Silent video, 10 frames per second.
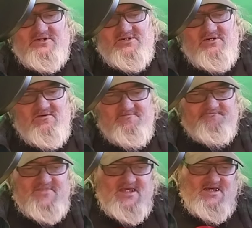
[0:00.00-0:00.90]
So
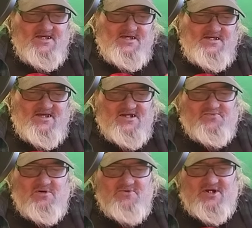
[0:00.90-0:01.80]
that's
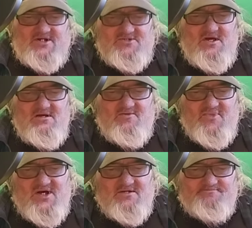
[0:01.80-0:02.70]
what we're going to talk
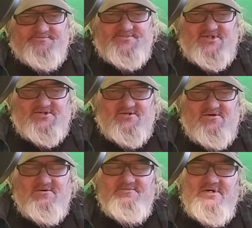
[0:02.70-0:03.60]
about.
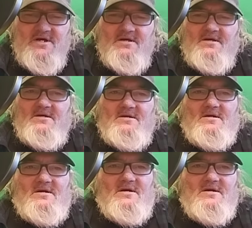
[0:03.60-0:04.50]
So
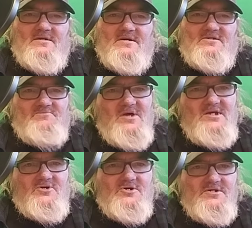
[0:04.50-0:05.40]
uh, this may
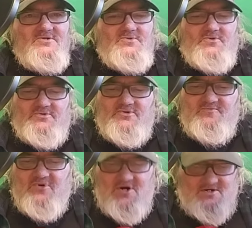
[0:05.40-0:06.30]
turn into a
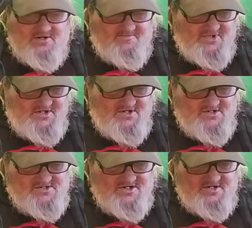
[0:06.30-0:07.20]
two-parter
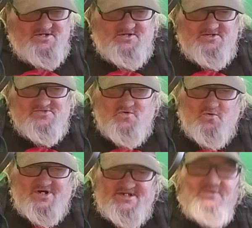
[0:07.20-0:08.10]
because it is
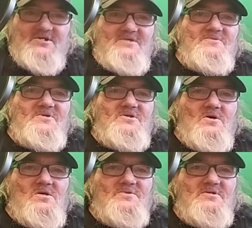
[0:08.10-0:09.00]
quite lengthy,
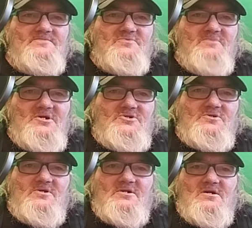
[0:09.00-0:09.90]
all the
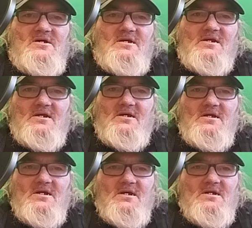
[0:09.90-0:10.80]
information that I uh,
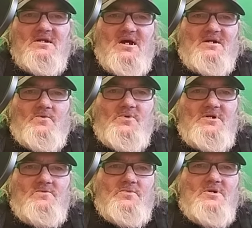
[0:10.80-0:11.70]
kind
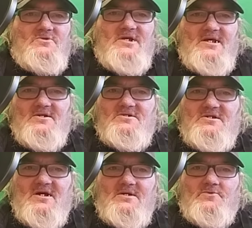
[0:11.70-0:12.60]
of wrote down to
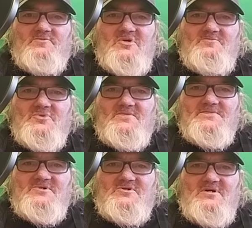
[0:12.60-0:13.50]
kind of remember
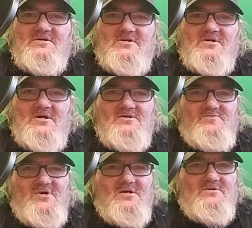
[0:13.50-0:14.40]
to tell you guys
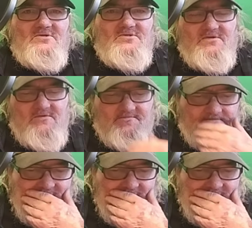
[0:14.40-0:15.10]
about. So.